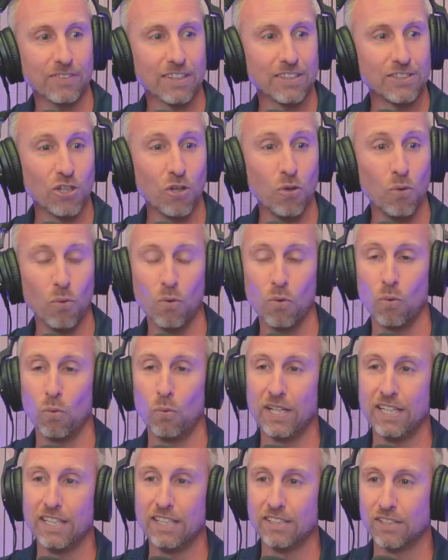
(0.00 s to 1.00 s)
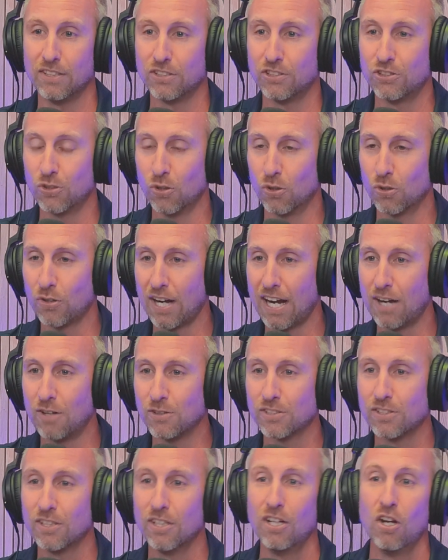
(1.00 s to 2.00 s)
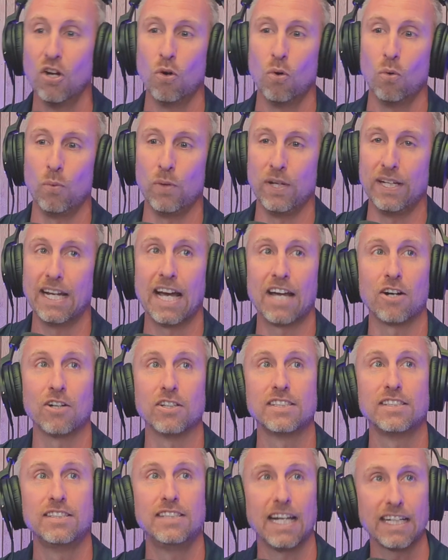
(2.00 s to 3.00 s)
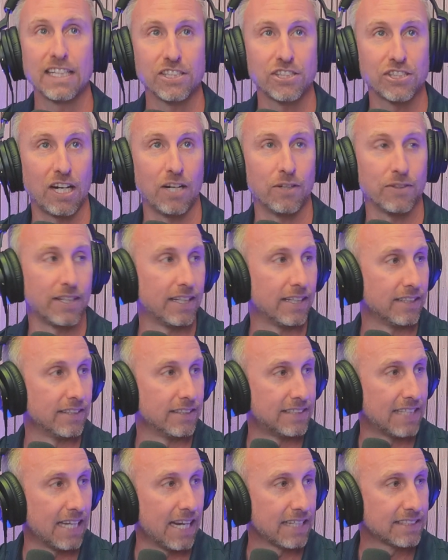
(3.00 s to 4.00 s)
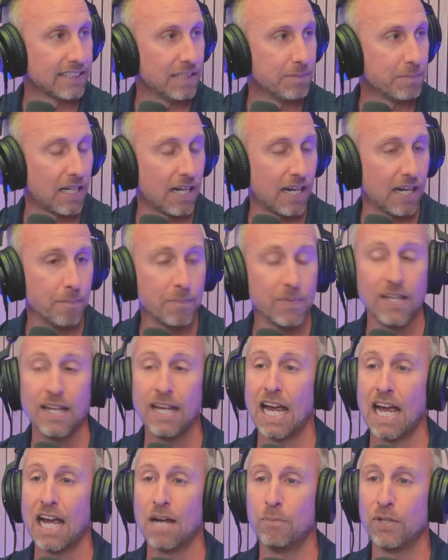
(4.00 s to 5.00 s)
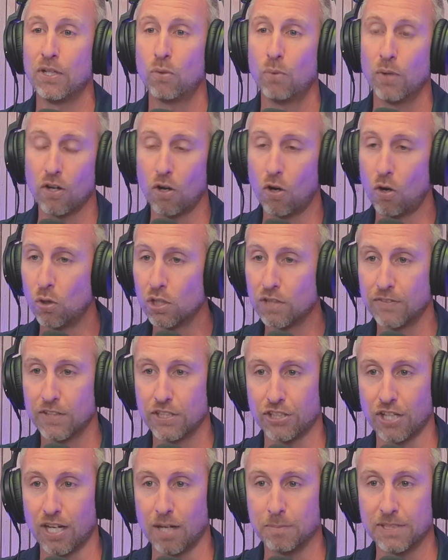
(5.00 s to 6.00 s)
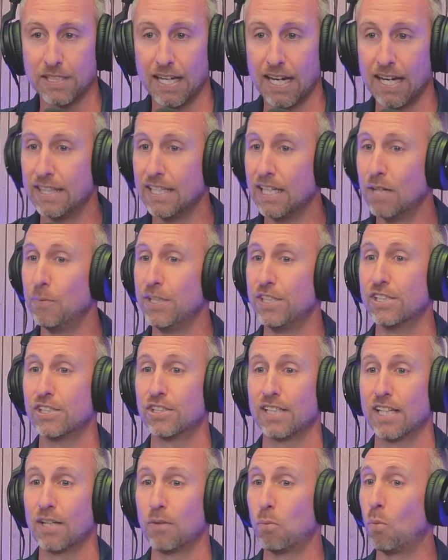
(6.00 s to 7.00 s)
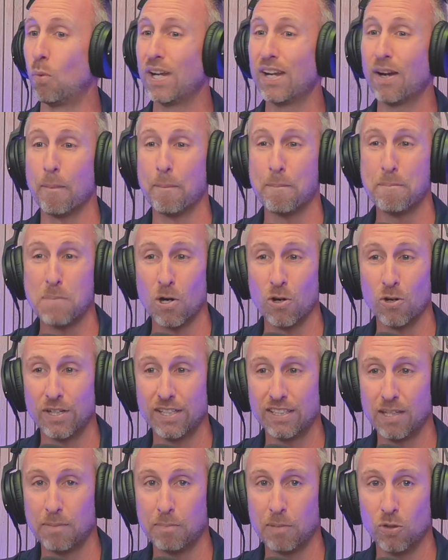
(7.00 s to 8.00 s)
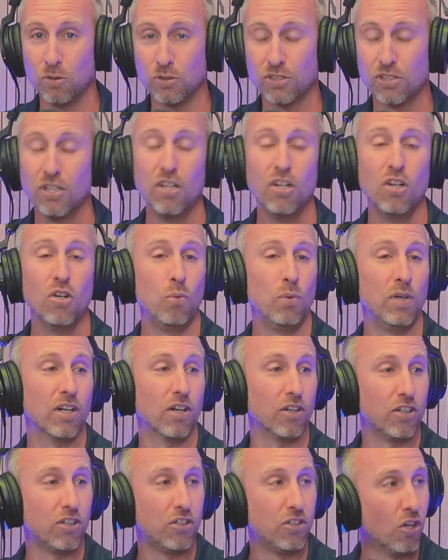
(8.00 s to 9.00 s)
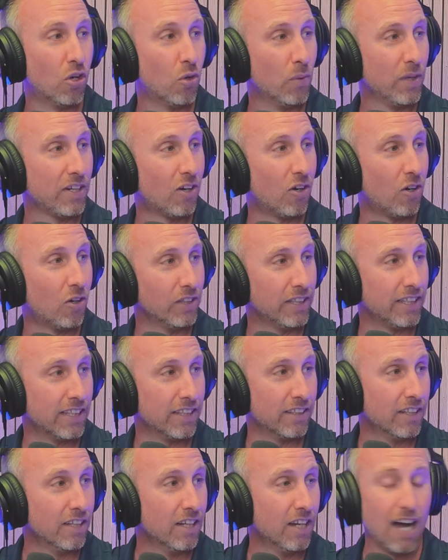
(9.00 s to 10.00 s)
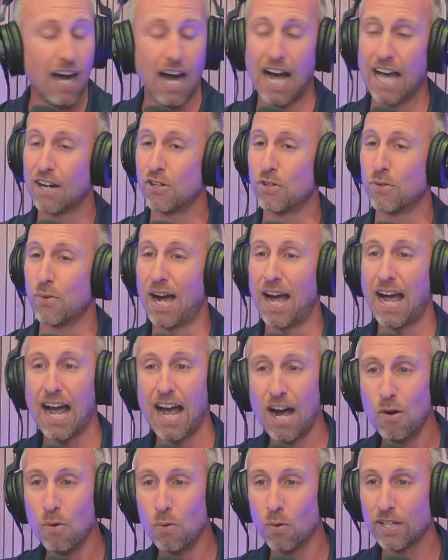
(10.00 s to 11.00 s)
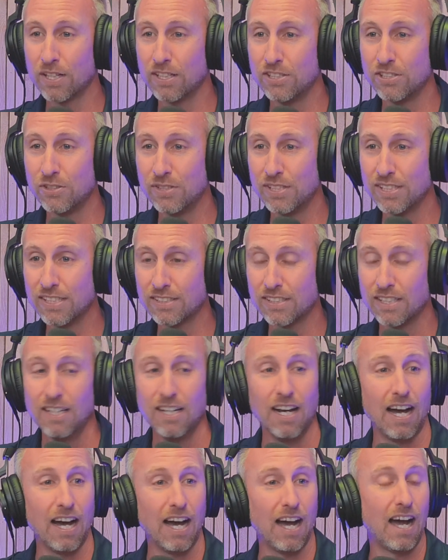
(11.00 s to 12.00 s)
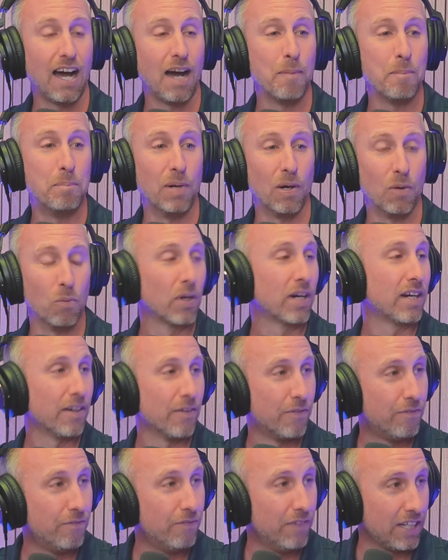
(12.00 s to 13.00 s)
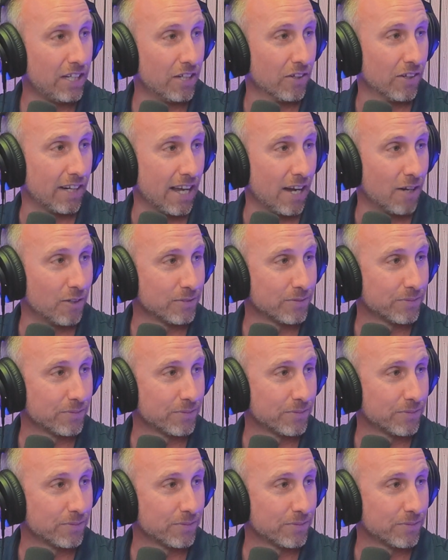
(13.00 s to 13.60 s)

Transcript: So we sold our house. We had our second child at the exact same time and we quit all of our jobs. And then we just said, we are burning the boats. We are going all in. I don't know how we're going to do this, but we're going to figure it out.